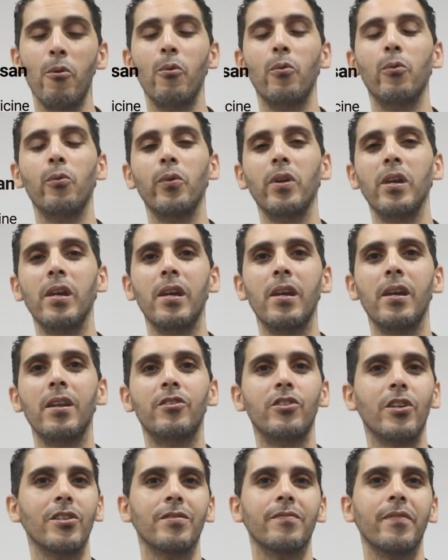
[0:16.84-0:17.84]
We
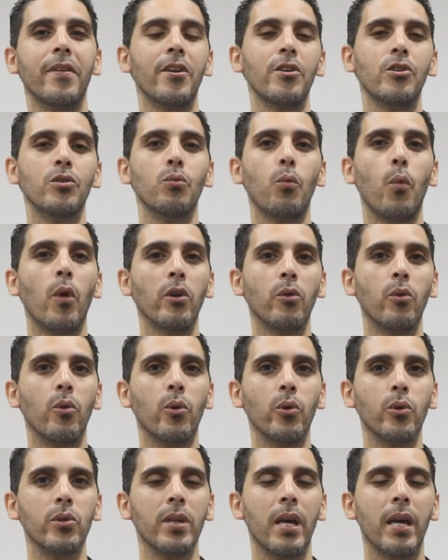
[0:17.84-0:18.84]
just finished one
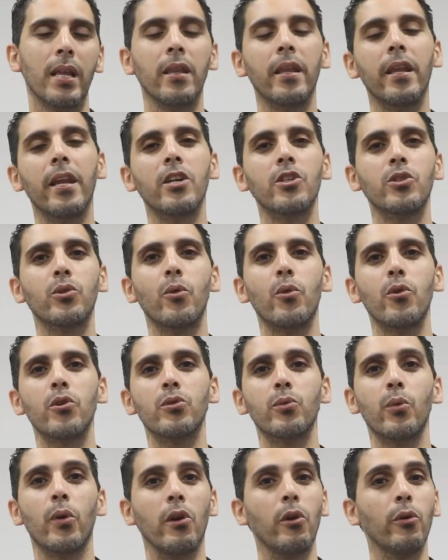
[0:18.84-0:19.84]
course, and the next
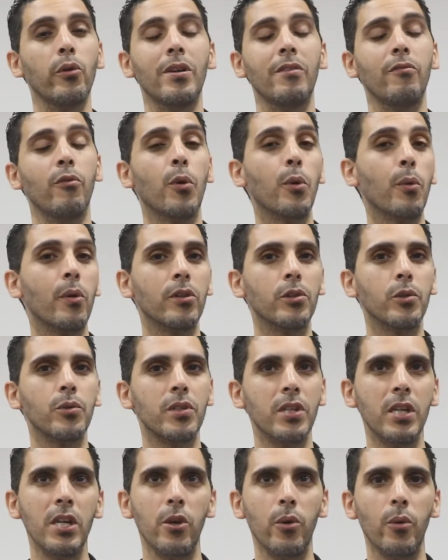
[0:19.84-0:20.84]
course we're looking forward to
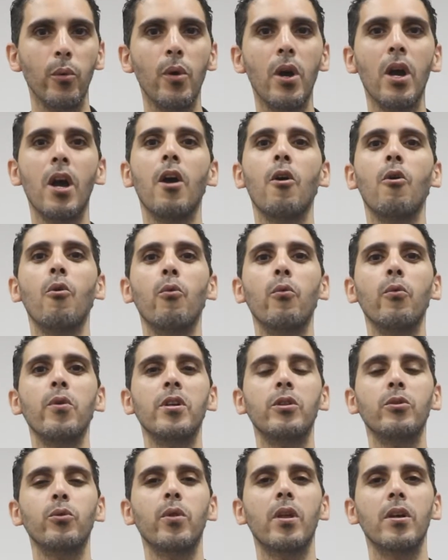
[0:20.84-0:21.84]
see you. We
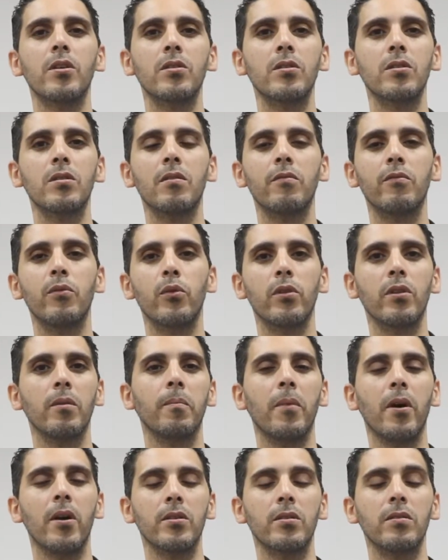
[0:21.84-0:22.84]
do this for the
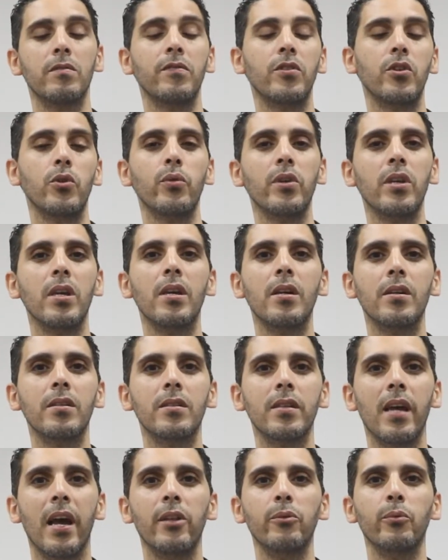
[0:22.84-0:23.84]
past few years,
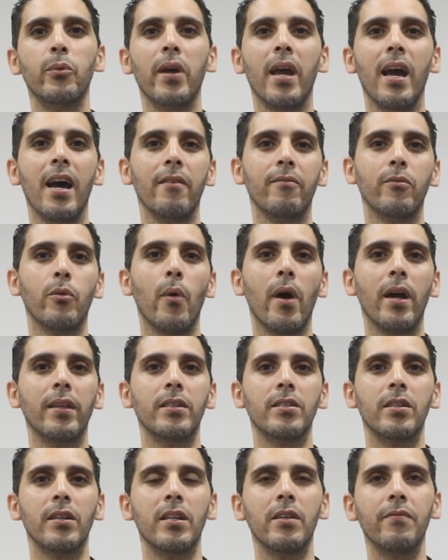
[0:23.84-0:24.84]
and we have quite a
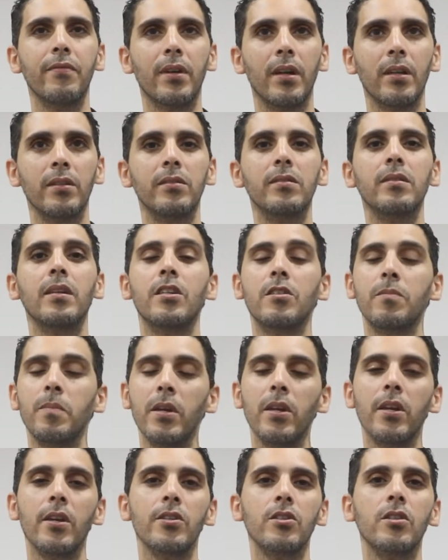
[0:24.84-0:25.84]
significant
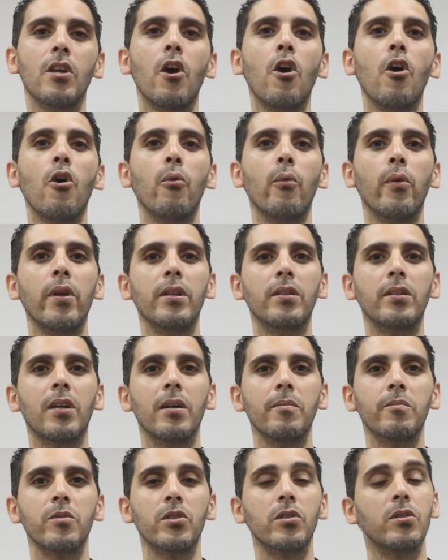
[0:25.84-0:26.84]
experience when it
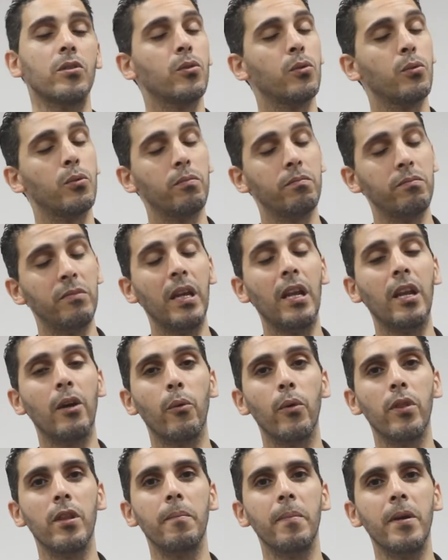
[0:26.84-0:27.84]
comes to dealing
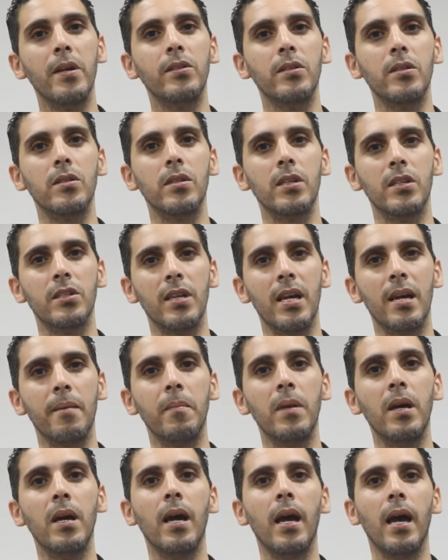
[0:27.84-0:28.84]
with the PACES exam
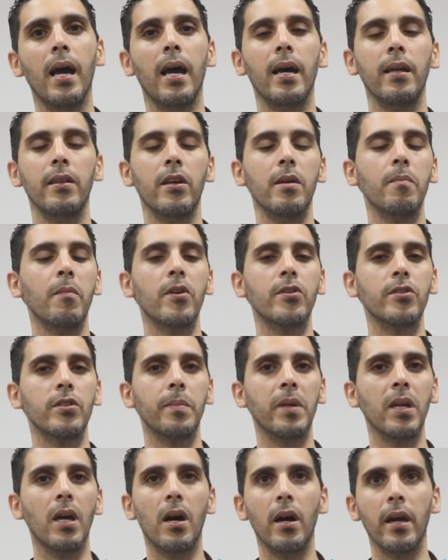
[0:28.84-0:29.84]
and the
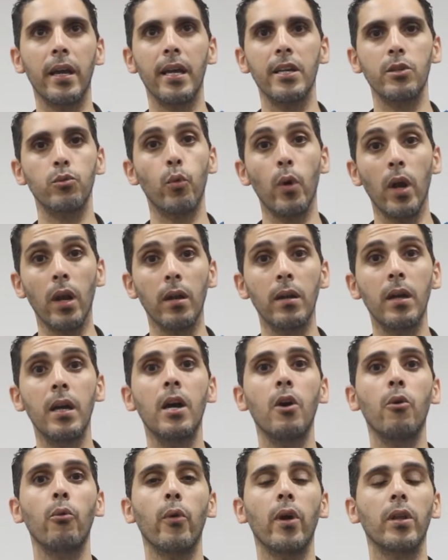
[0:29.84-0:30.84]
MRCP as well.
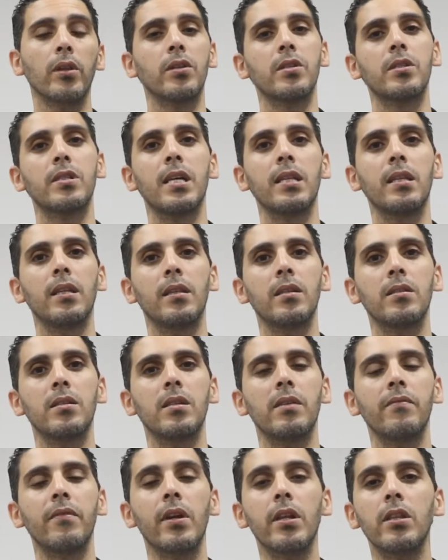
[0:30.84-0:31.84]
We understand that this is
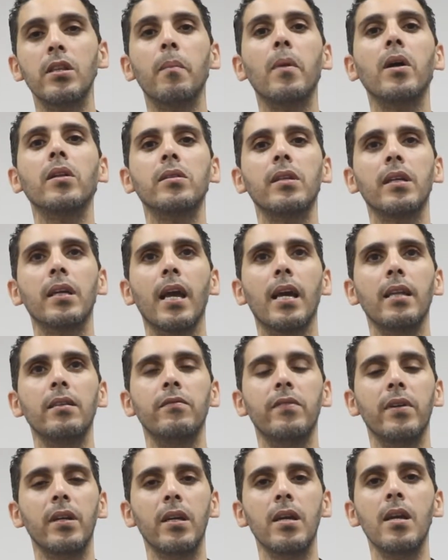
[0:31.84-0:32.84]
a very demanding and
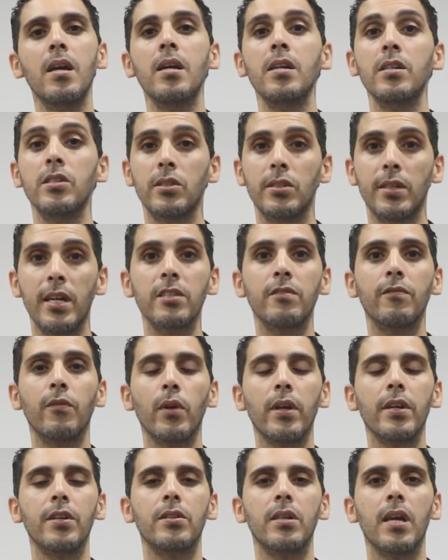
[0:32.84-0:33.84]
very stressful
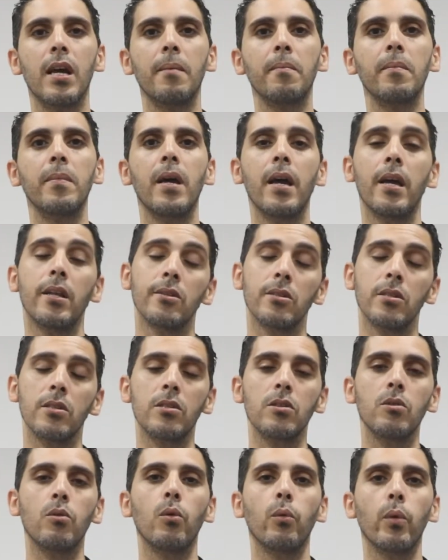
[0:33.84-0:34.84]
exam,
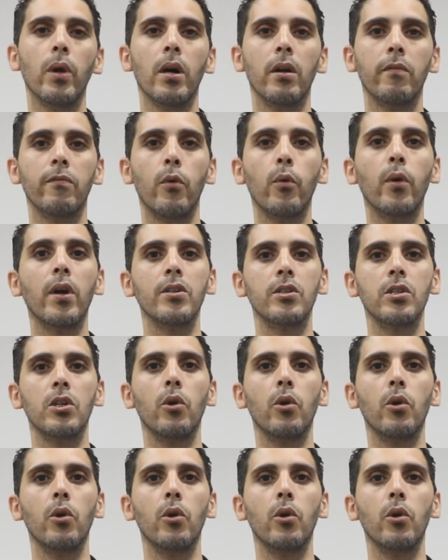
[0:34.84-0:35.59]
hence we are focusing